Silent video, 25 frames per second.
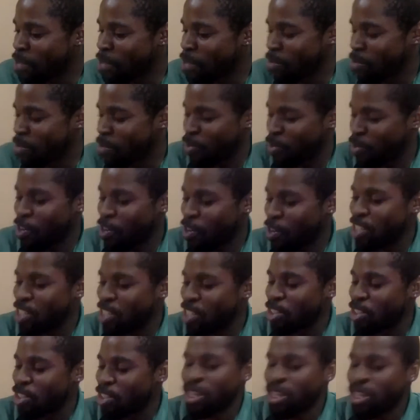preferential
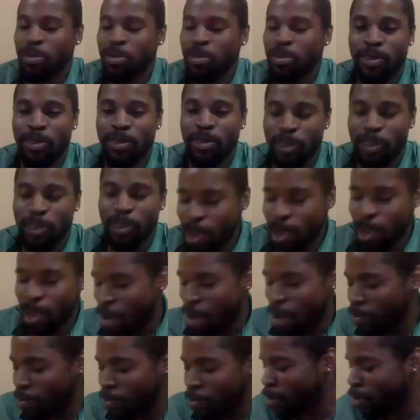treatment
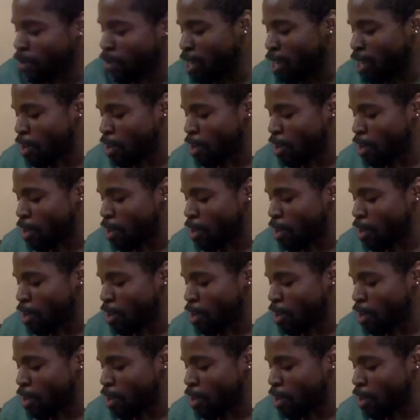from the great